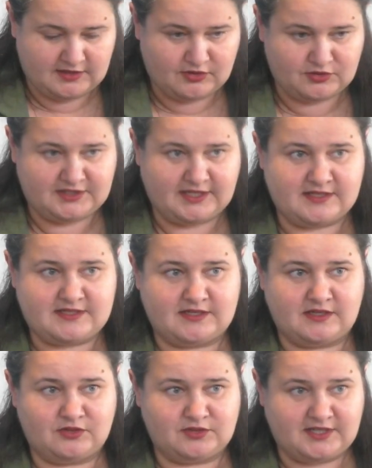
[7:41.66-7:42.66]

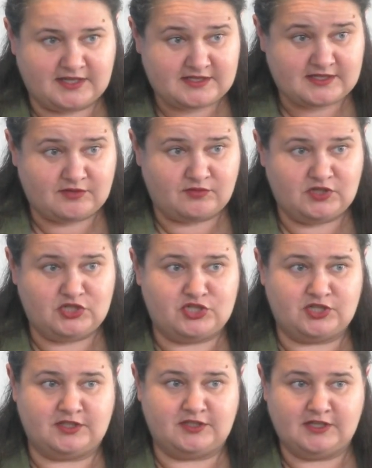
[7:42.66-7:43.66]
Odessa, Odessa
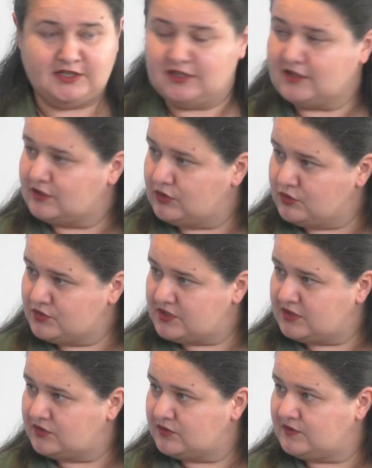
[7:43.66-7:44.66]
region,
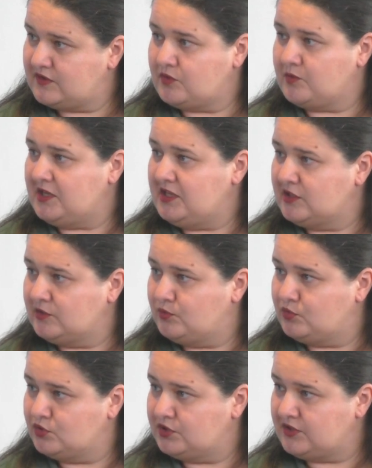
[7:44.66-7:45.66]
closer to the Romanian
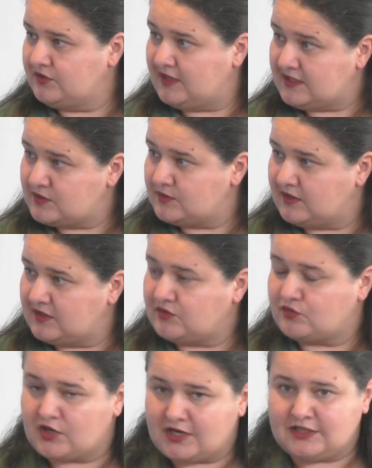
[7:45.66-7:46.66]
border. That's they're
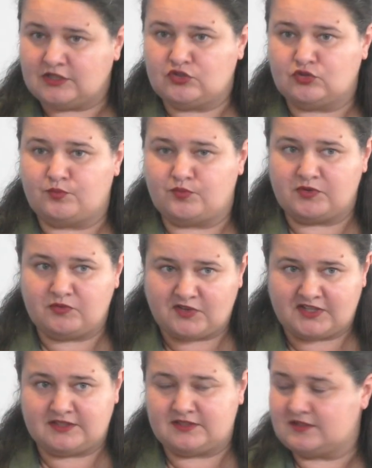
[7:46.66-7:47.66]
trying to
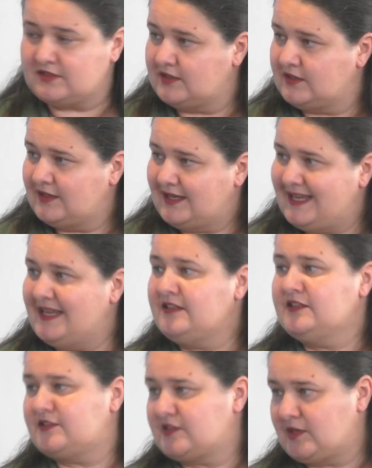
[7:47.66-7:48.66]
prevent
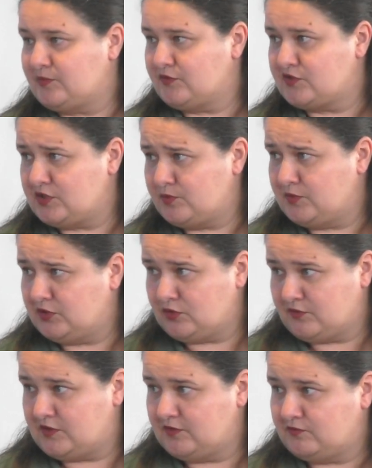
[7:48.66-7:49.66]
any type of shipment
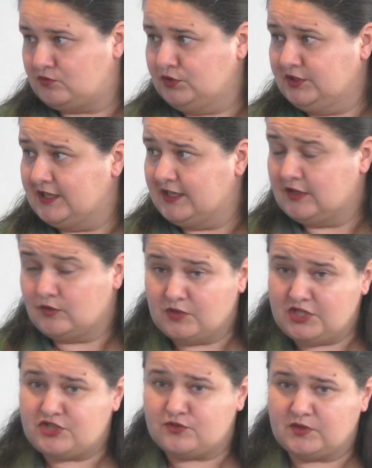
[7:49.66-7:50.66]
of the food,
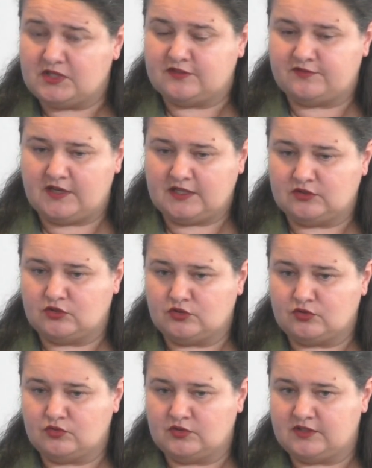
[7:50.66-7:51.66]
which will affect not
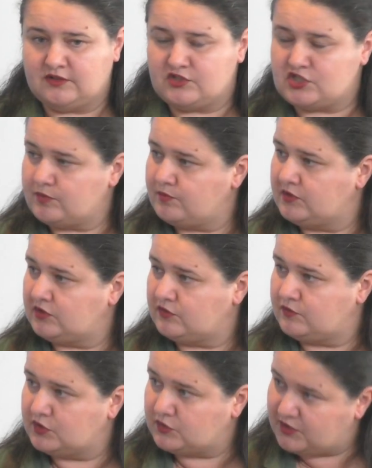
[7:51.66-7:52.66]
only the shipment
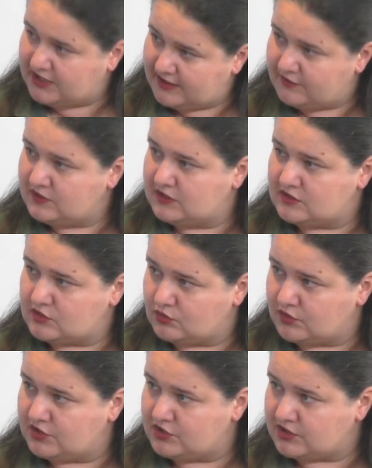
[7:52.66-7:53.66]
of what we have in the
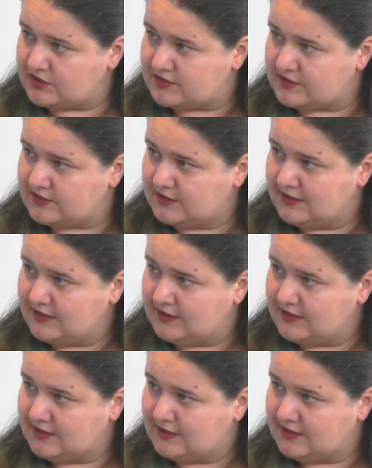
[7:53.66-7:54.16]
storages,